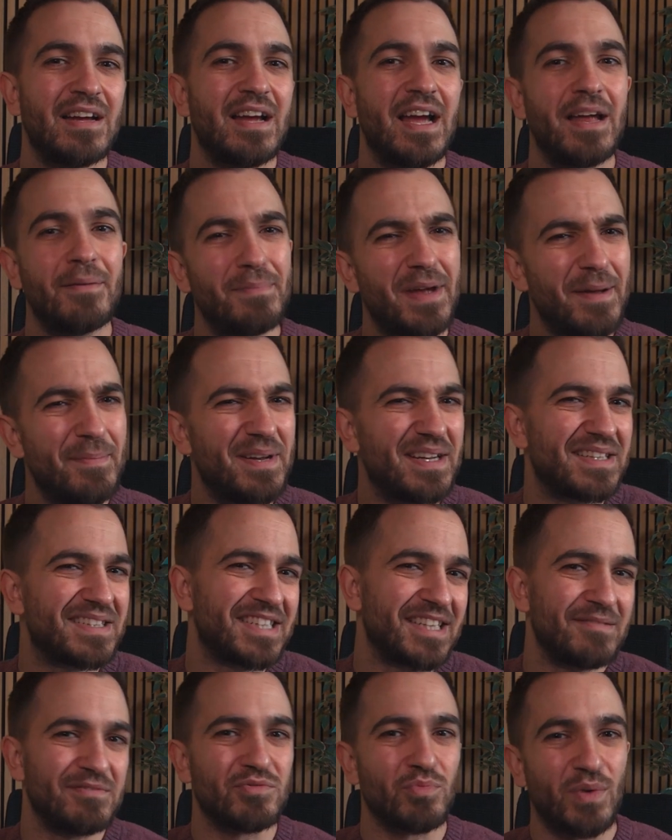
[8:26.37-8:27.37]
and maybe it
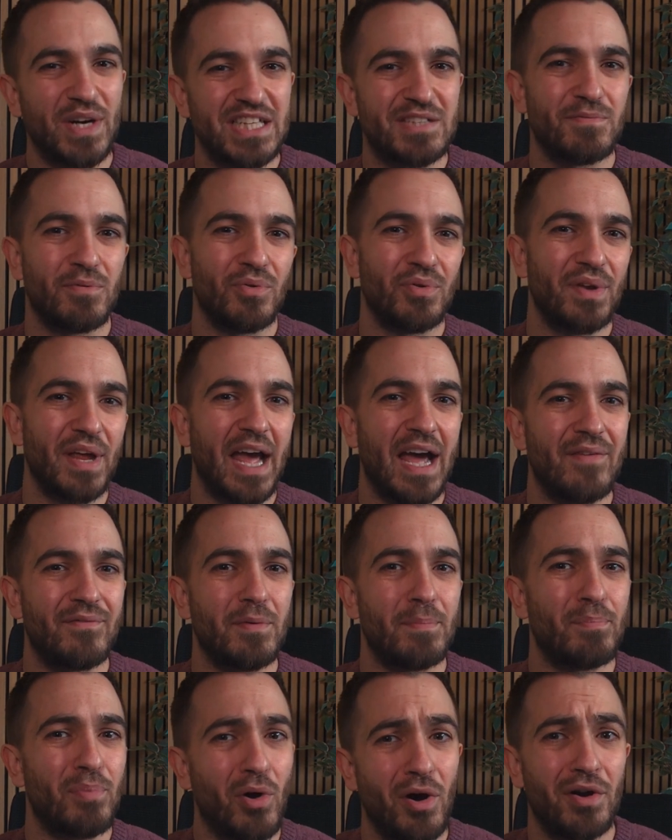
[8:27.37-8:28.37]
seems wasteful to have a
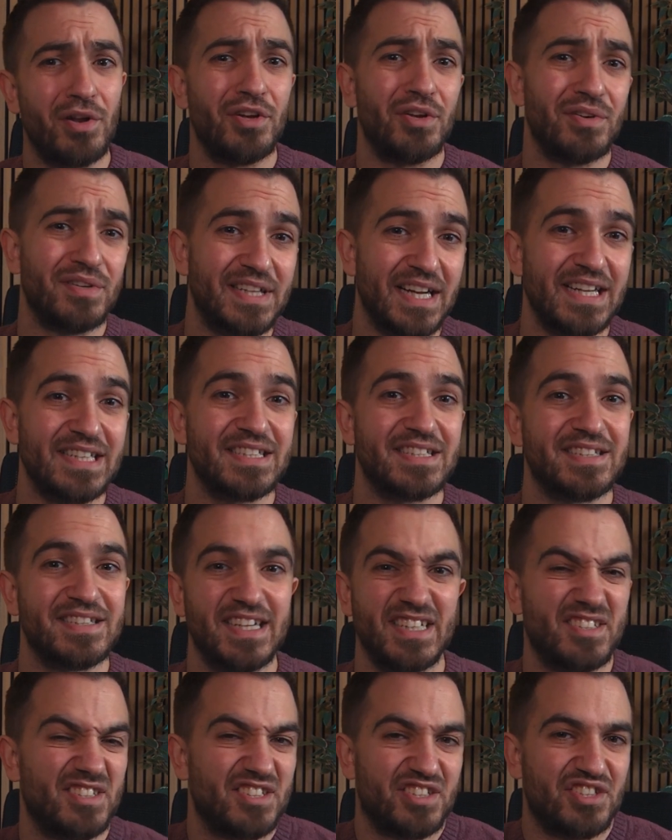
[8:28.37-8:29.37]
part of your desk
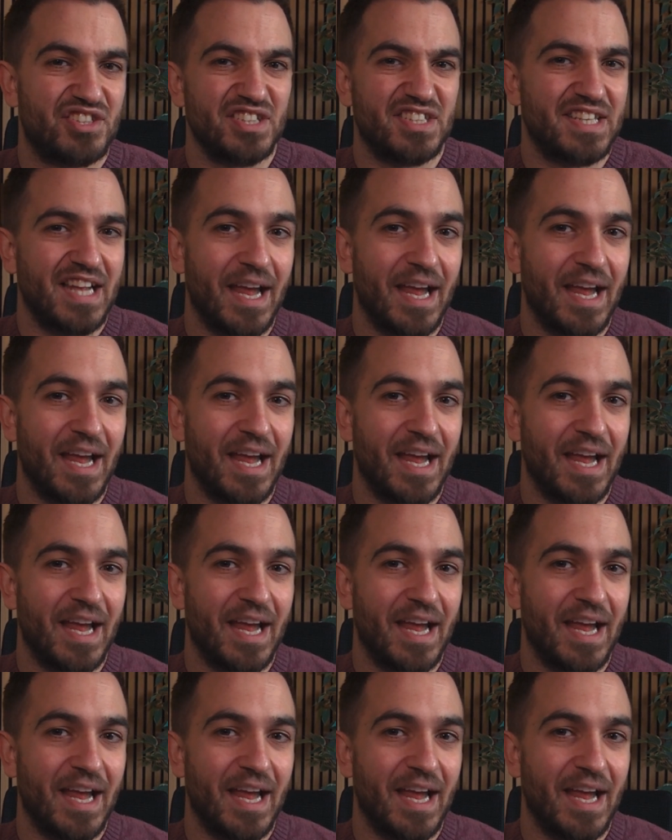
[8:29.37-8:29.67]
that's just